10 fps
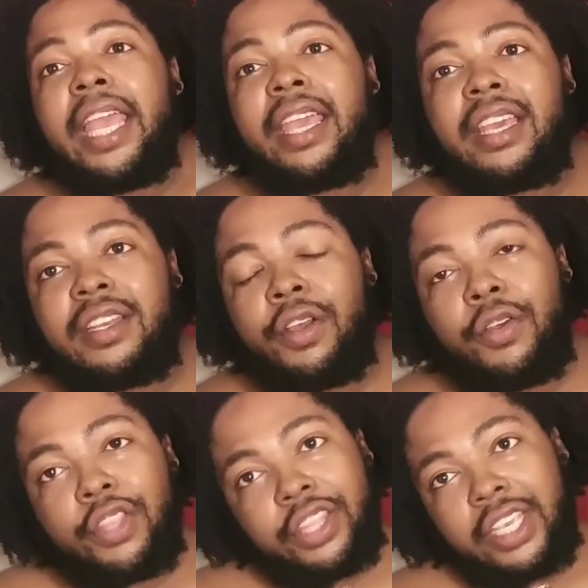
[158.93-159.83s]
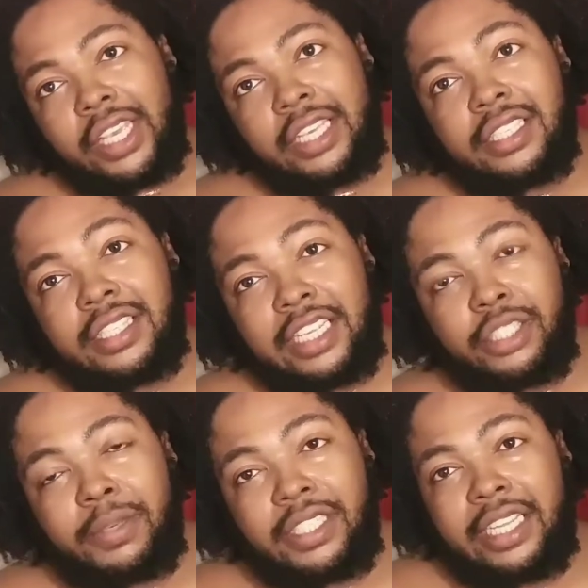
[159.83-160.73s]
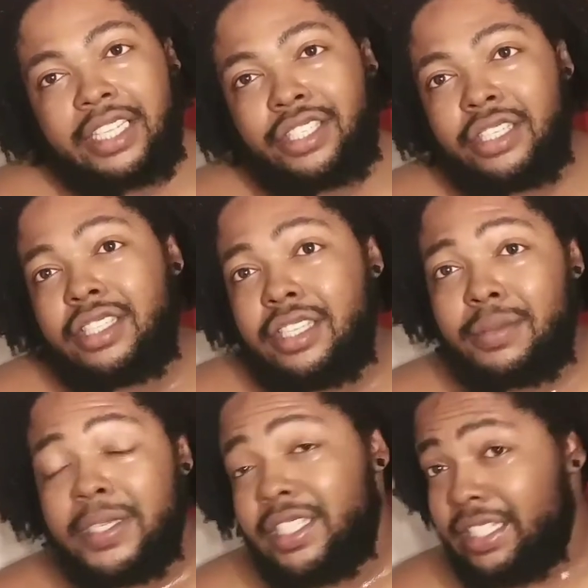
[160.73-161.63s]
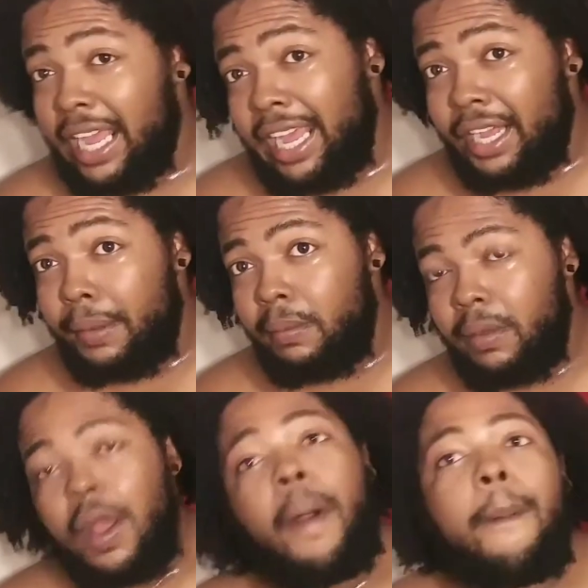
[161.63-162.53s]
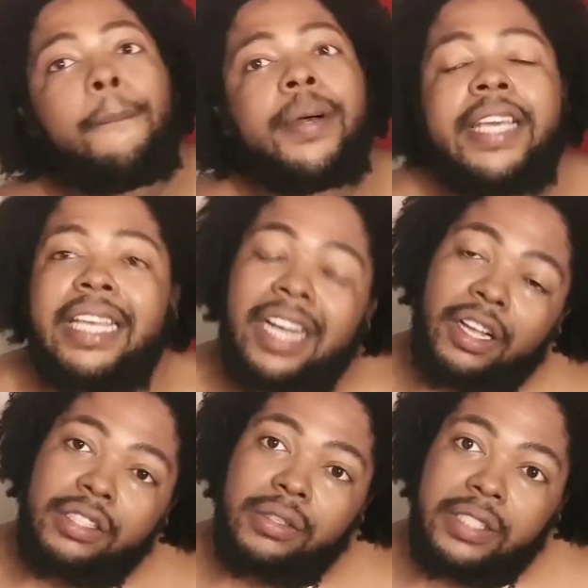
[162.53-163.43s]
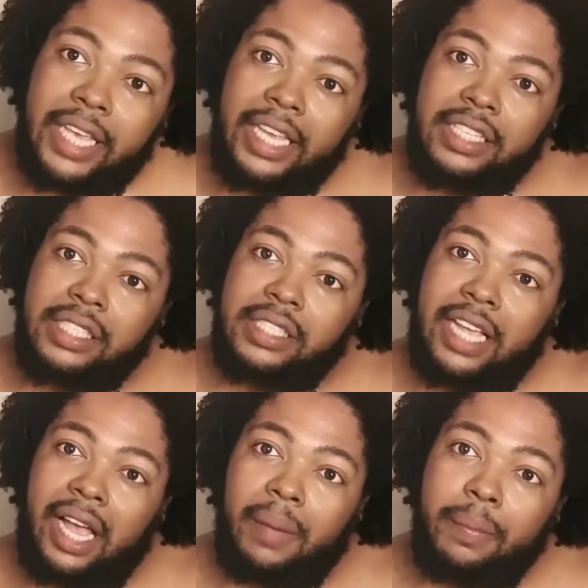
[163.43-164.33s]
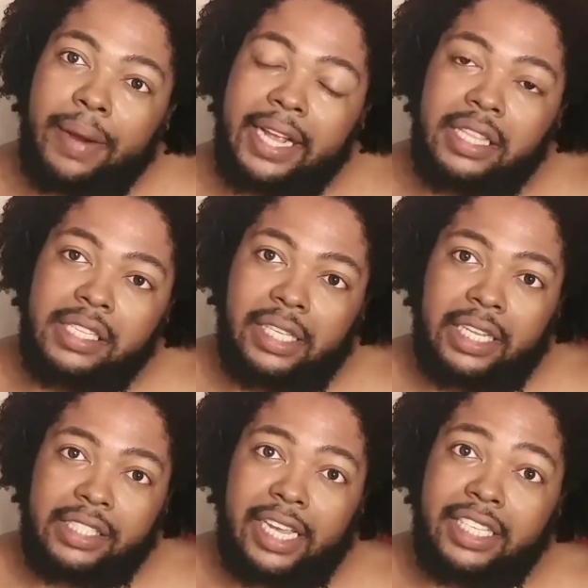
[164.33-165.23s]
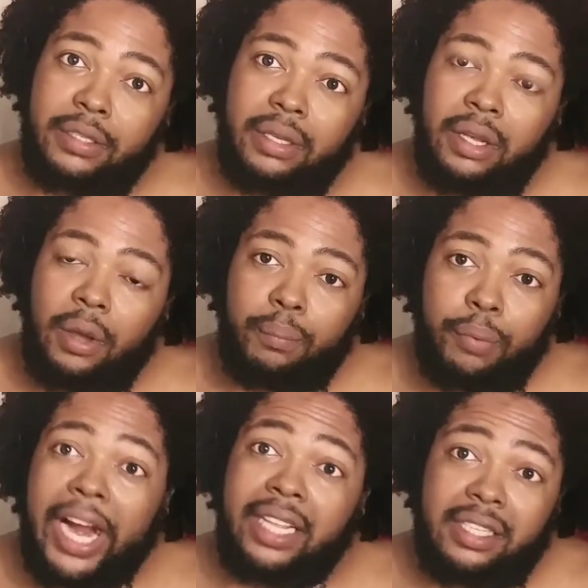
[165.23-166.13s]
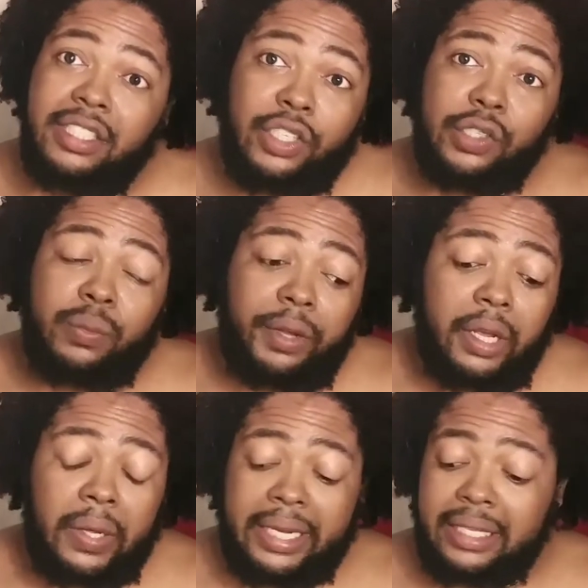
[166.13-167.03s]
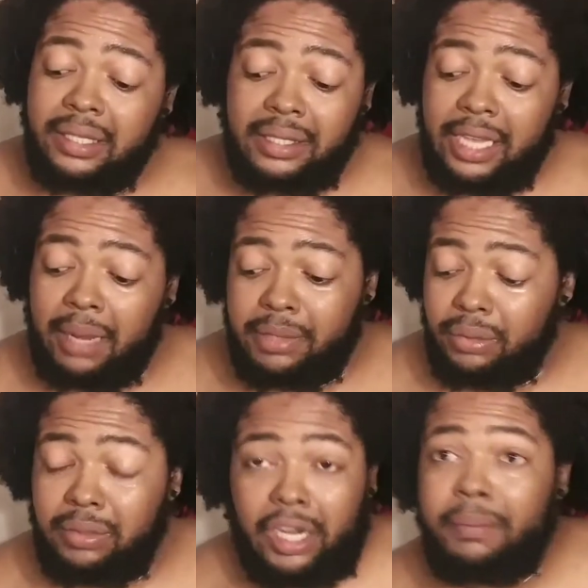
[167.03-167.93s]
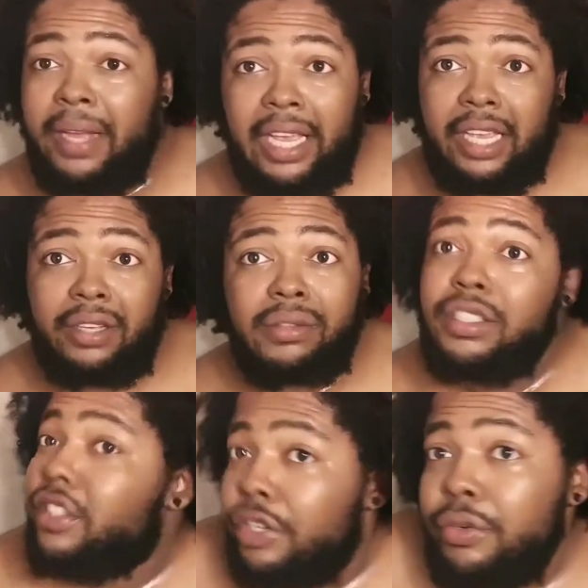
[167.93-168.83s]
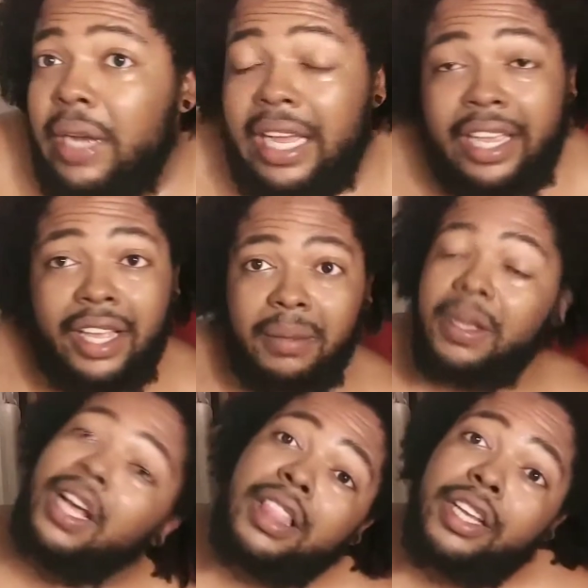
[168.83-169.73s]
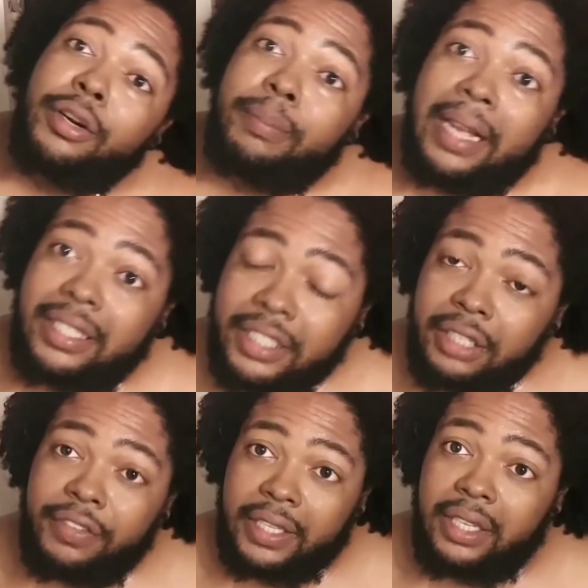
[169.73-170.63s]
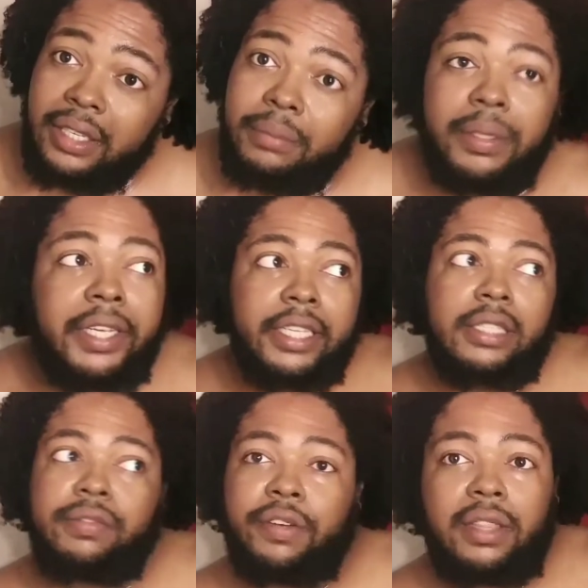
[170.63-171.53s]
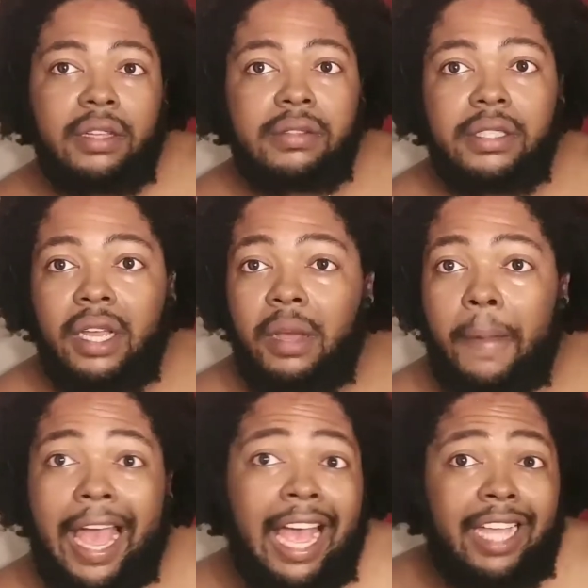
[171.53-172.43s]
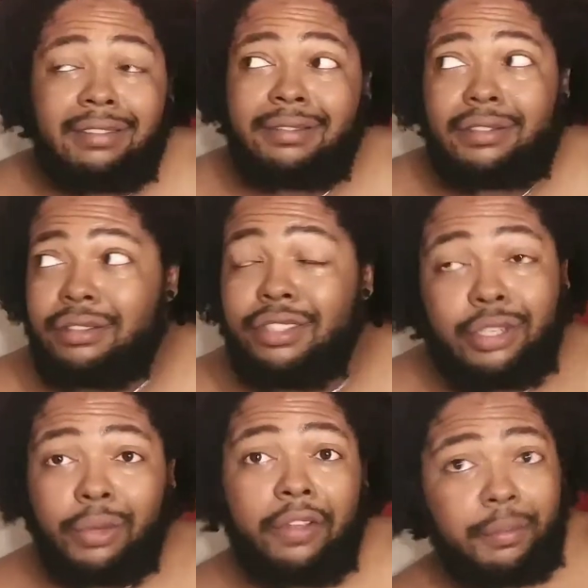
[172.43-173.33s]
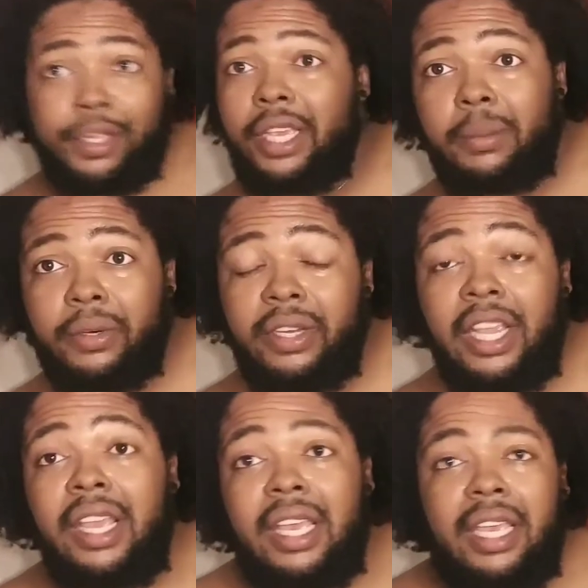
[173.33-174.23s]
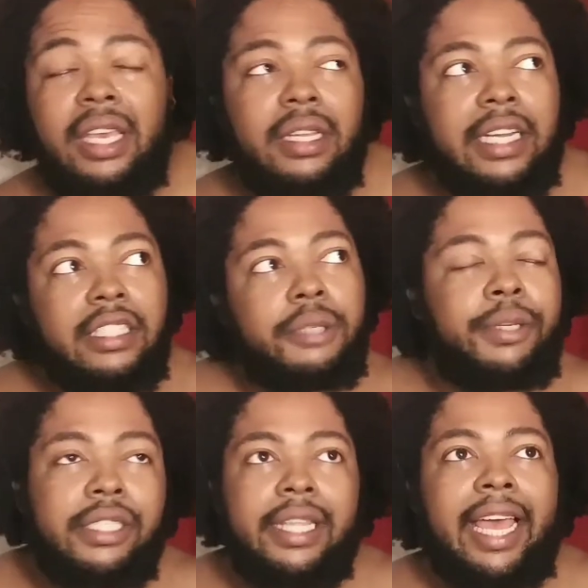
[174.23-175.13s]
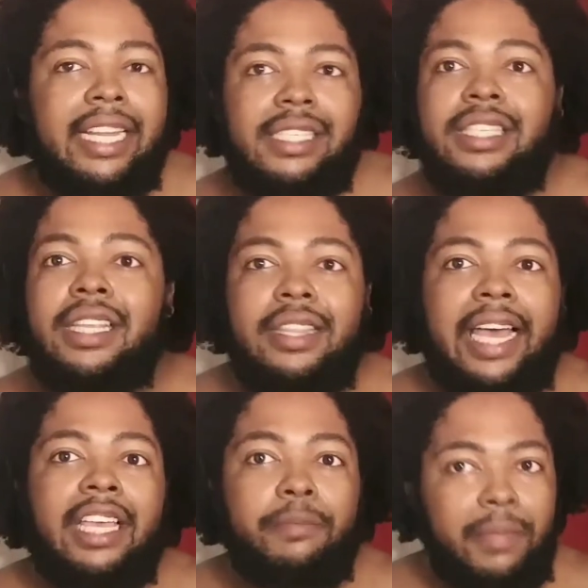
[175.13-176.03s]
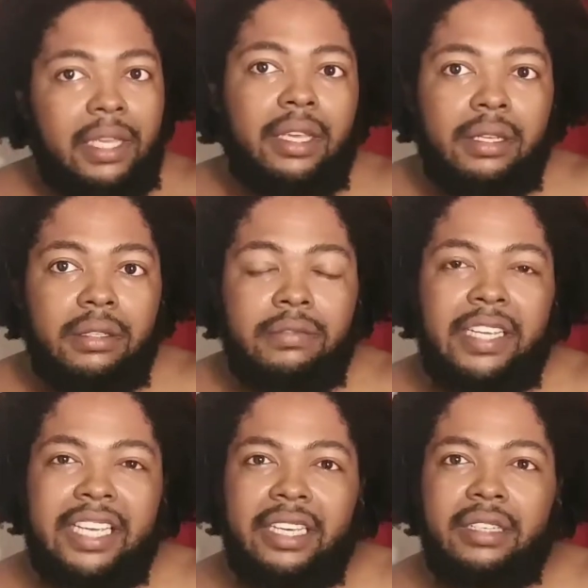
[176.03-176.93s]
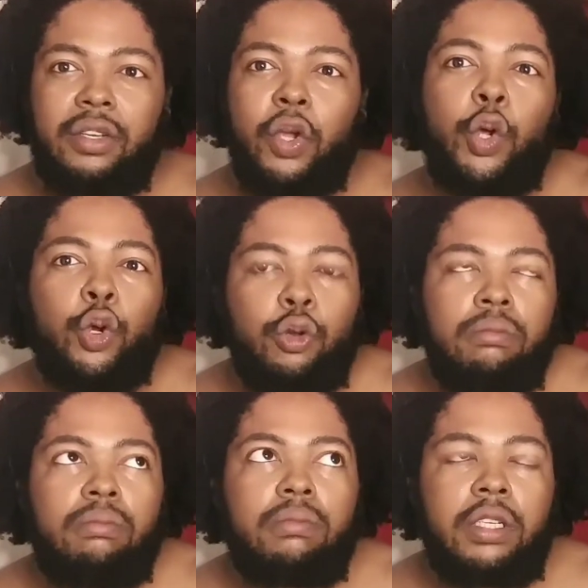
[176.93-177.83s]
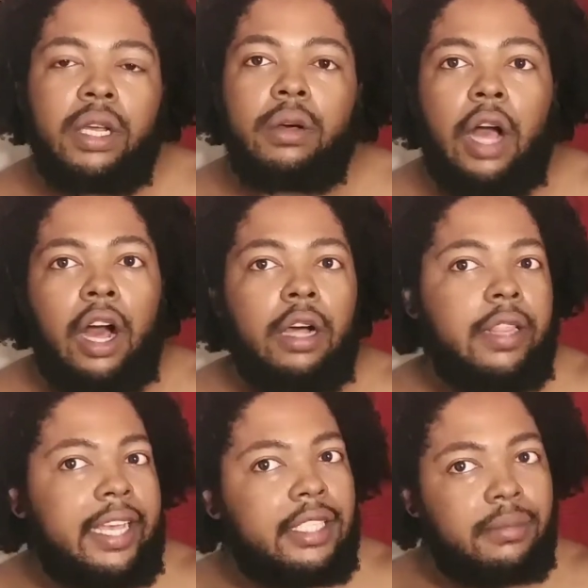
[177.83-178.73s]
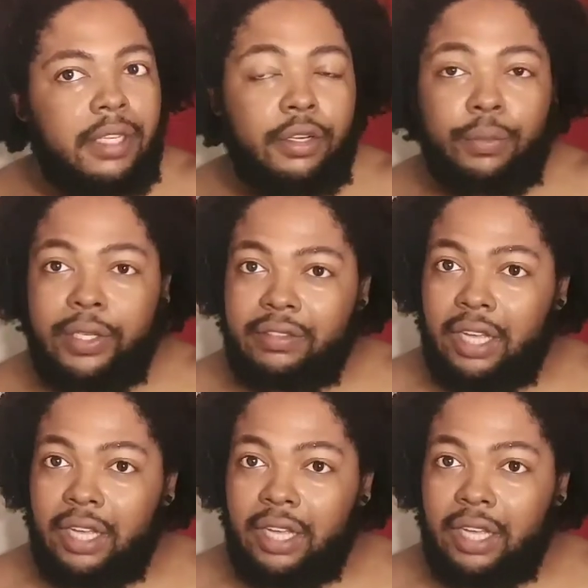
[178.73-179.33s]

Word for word: And the thing is, not so much that it took this much time, but it also takes time, practice, and it takes practice as well and it took time to learn my angles learn who i am learn myself again because for a long time i stood away from the camera and not so much that i just didn't like me and you know all last month we